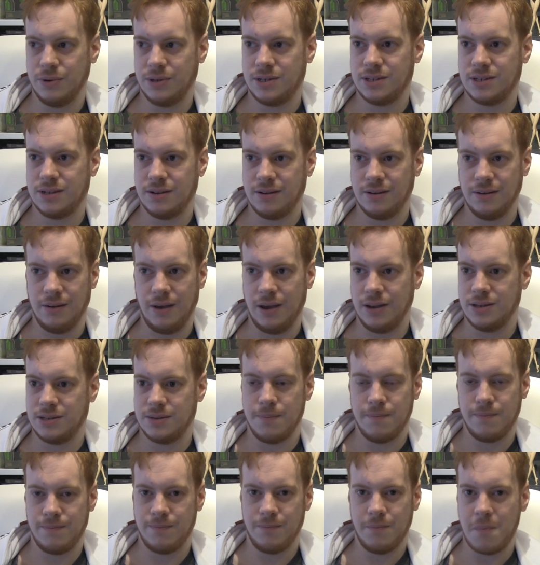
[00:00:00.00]
It's a it's
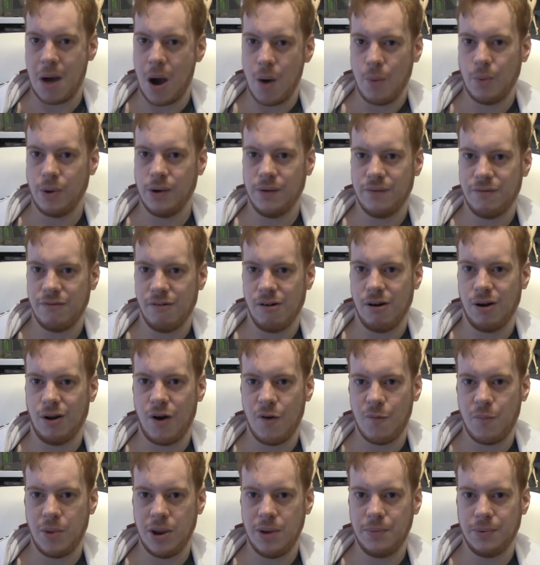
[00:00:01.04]
a mountain for a
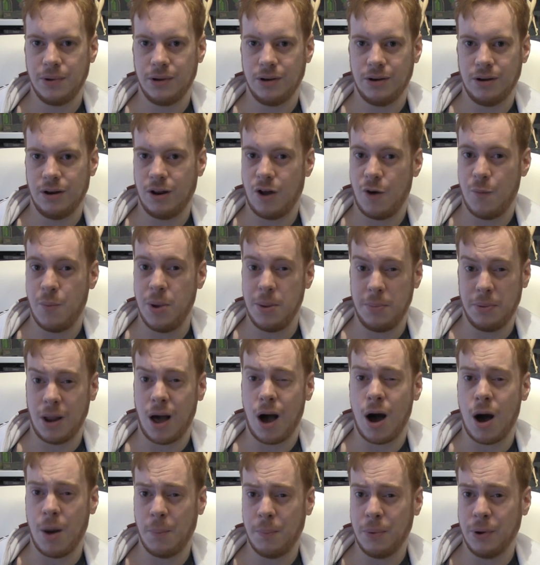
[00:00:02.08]
lot of people, and a lot of people
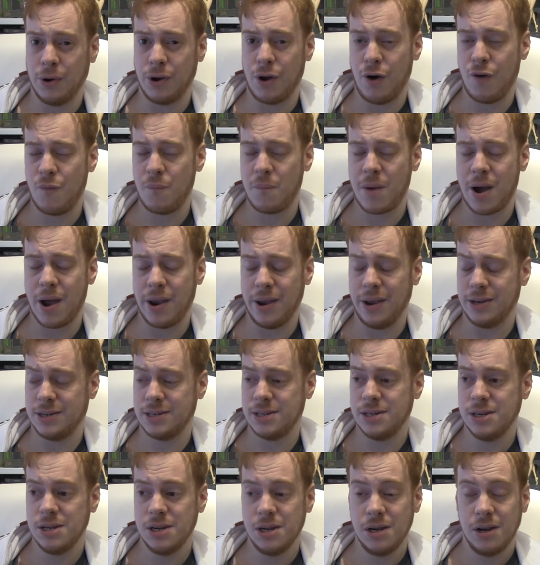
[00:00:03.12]
are put off by it.